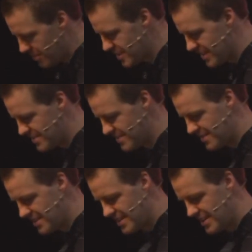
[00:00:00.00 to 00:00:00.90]
says.
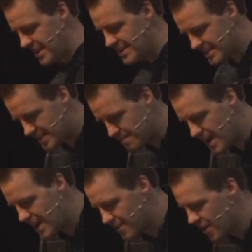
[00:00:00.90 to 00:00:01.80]
He says,
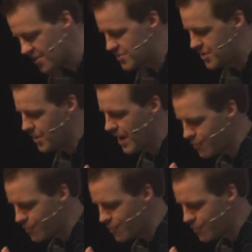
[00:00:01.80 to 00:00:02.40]
command those who are